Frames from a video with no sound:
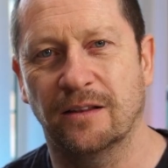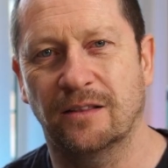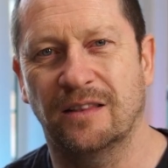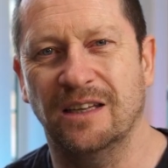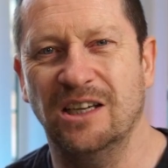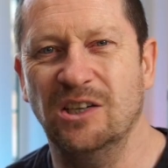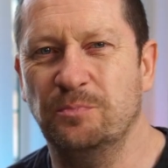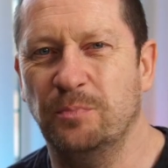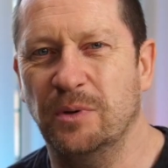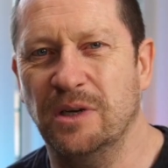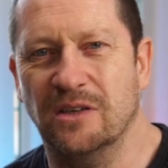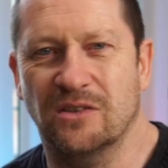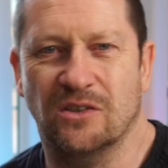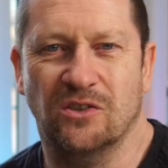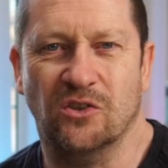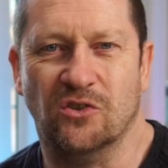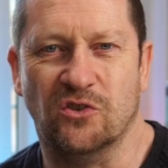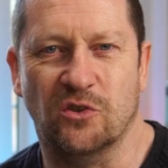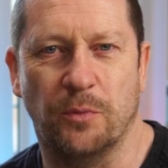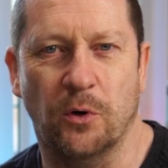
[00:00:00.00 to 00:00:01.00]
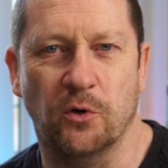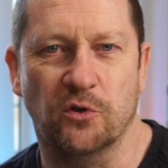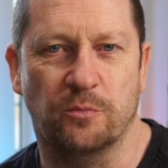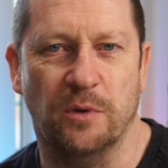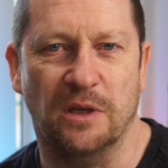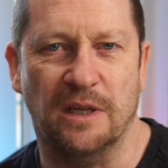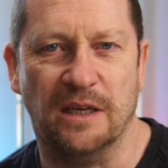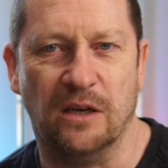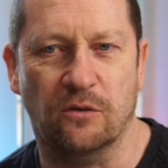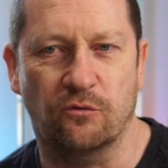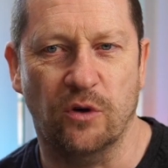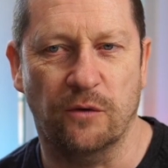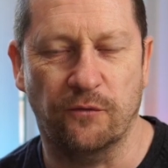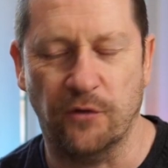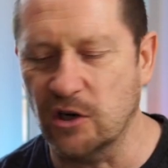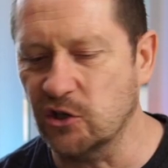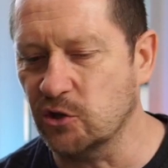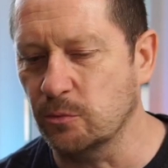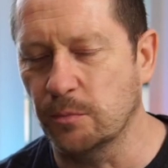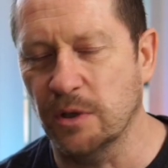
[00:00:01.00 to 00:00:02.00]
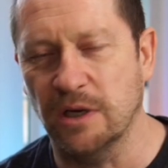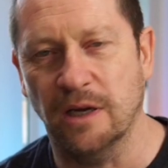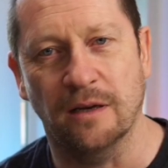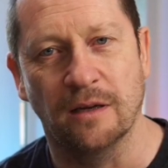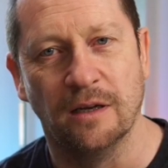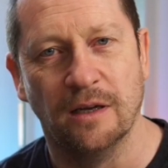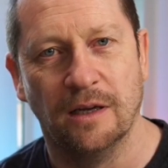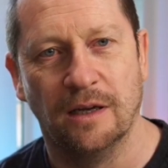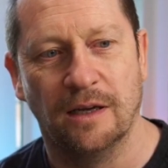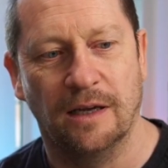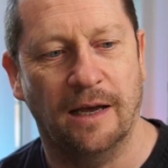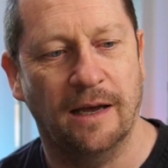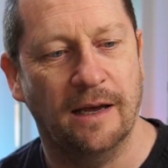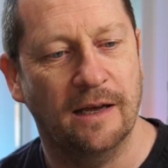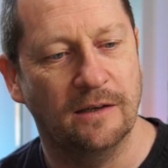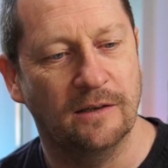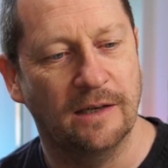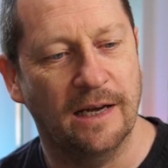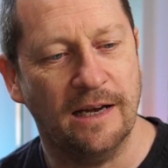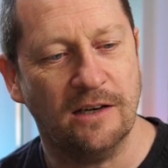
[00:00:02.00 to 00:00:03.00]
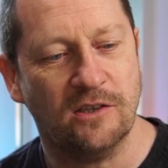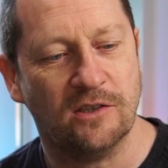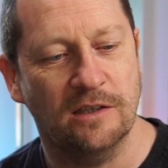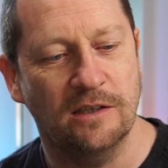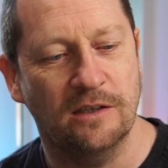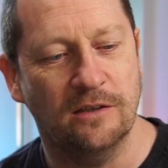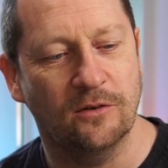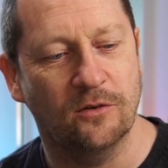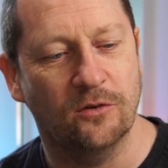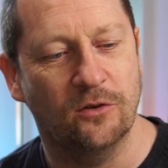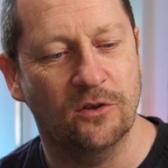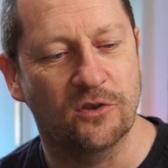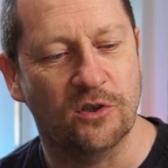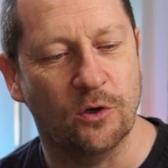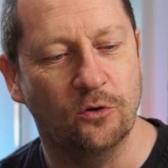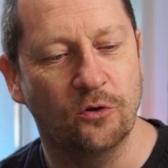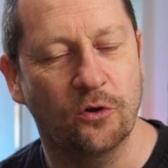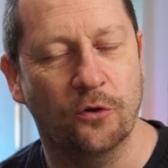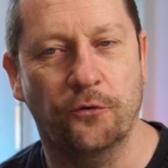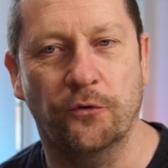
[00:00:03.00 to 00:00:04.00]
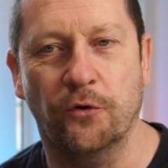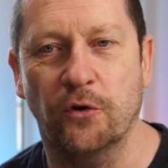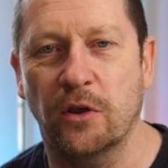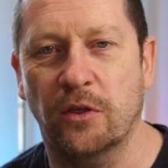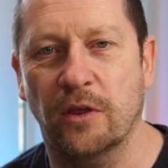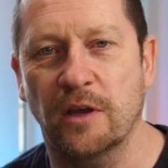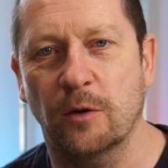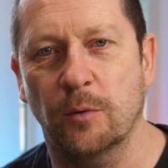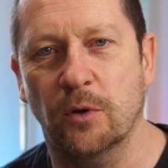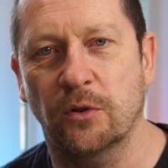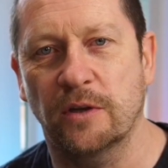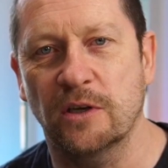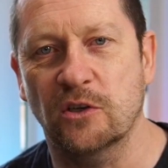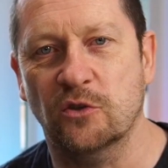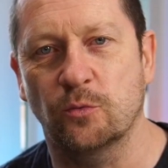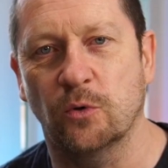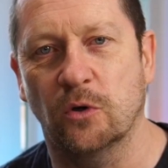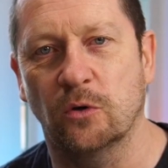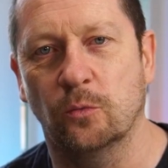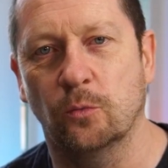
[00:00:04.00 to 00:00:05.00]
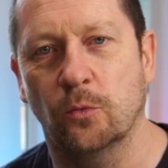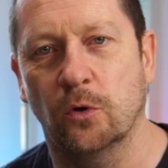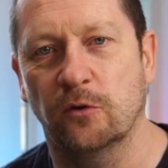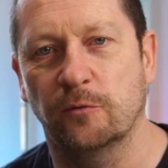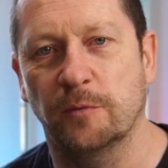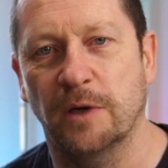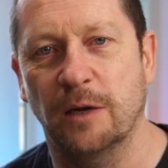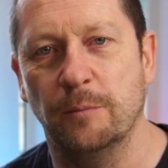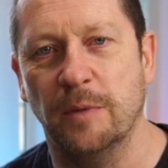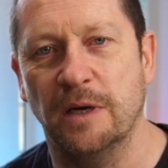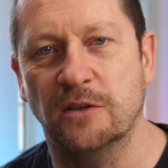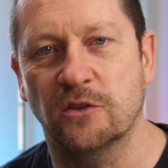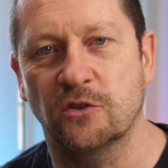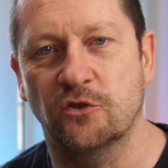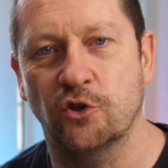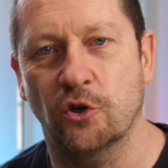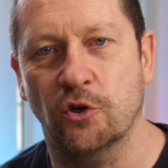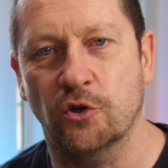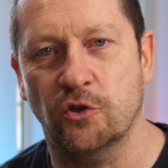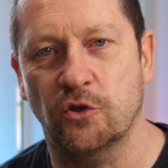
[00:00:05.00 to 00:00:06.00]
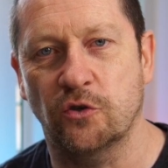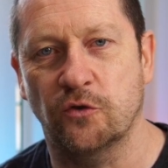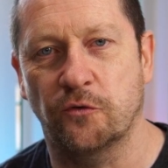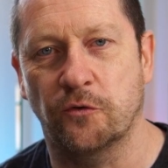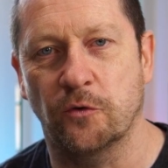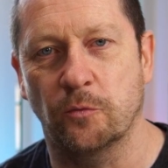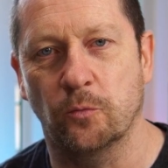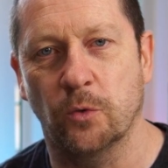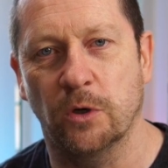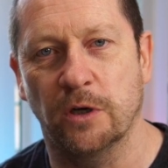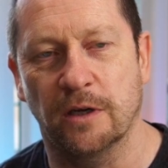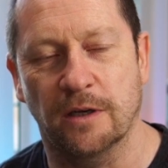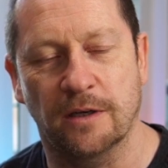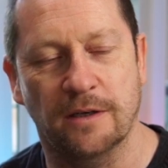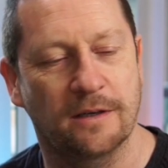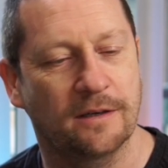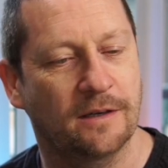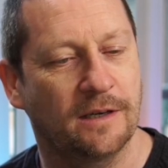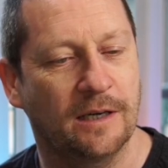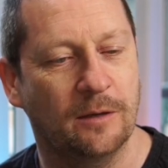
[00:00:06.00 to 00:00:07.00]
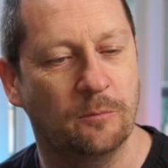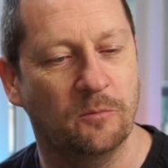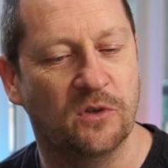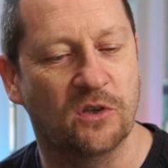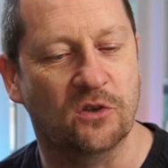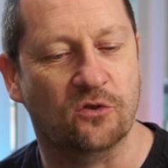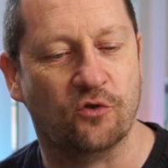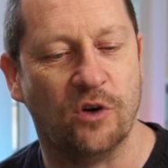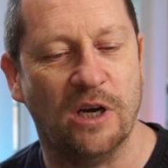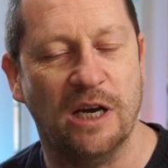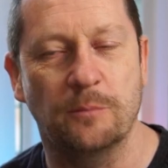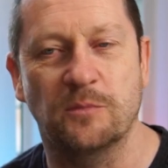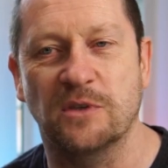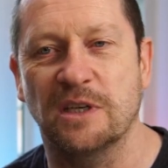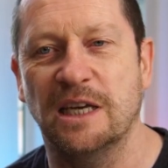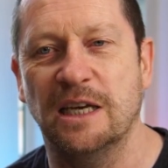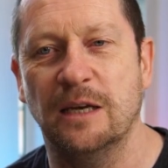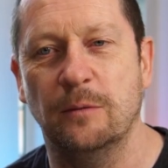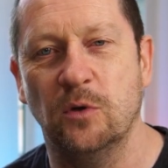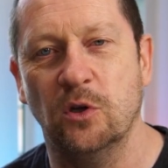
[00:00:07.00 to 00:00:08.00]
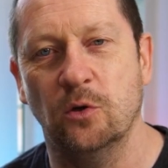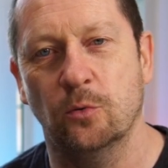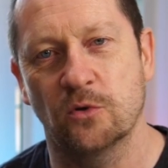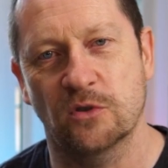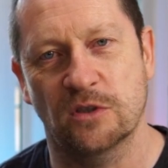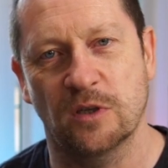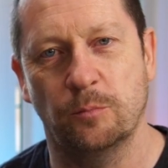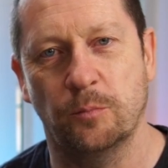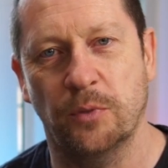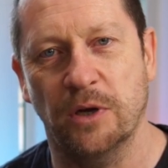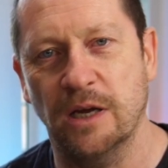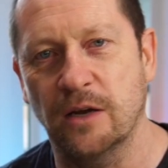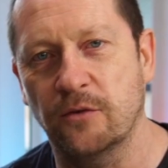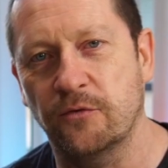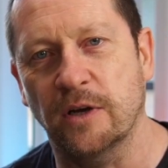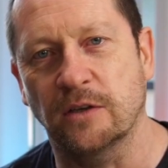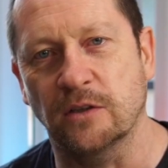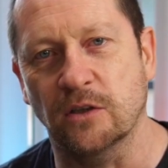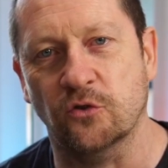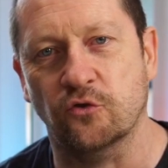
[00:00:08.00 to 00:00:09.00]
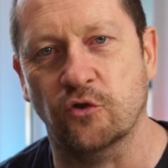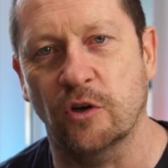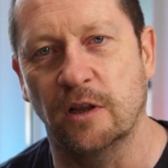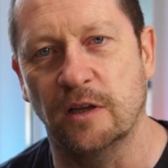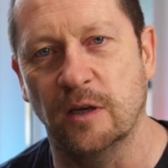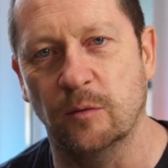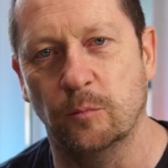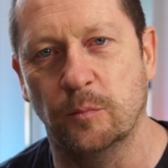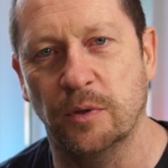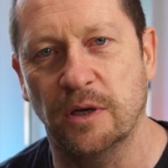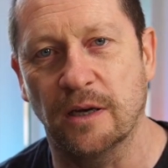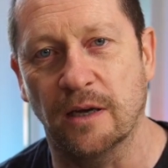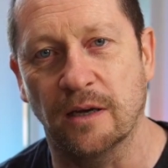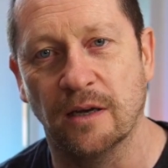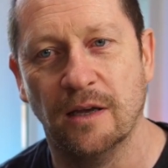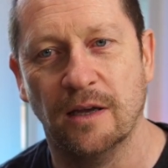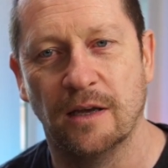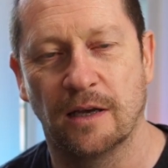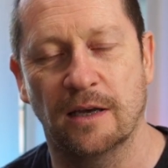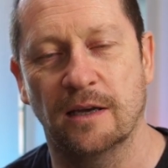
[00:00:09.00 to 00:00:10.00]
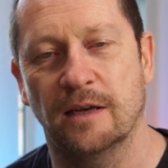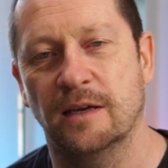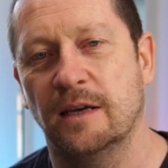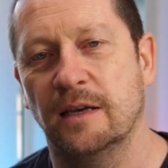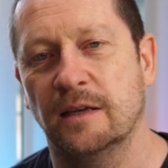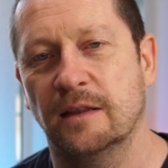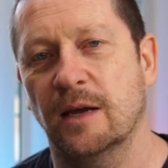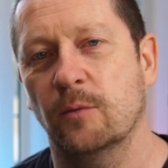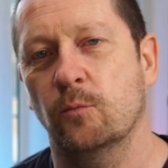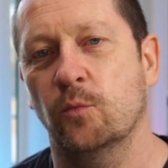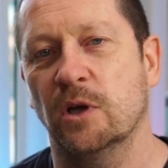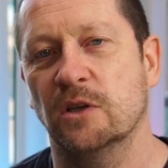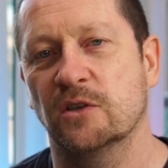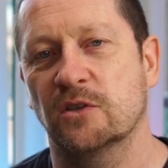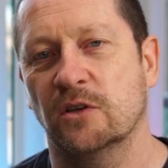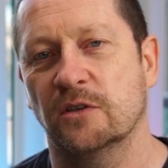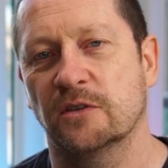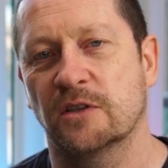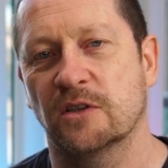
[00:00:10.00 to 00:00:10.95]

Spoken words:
These beers are just supposed to be like a refreshing beer. And actually, also another funny thing about this one of my mates, Josh from work, described Emu as the perfect Australian beer. He then went on to